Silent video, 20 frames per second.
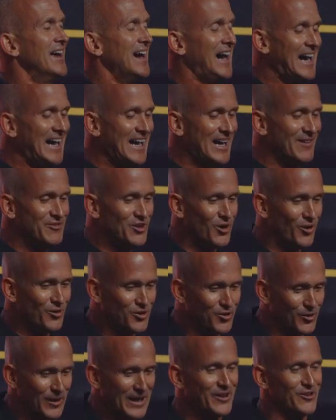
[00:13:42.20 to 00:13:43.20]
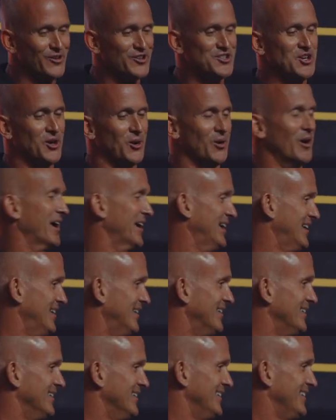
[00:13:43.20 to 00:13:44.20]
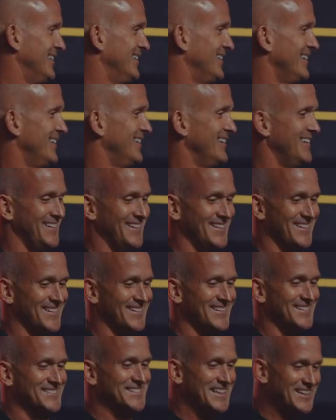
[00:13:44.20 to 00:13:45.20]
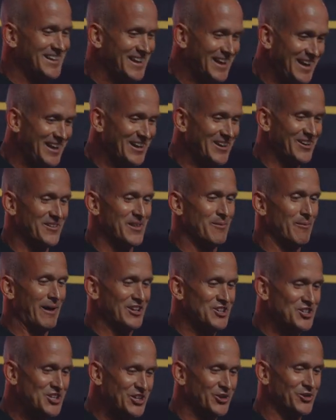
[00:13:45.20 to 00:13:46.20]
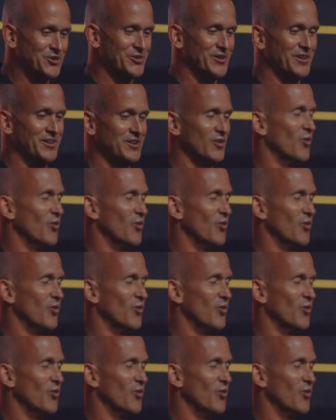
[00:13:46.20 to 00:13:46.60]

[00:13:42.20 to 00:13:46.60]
I have no greater joy than to hear that my children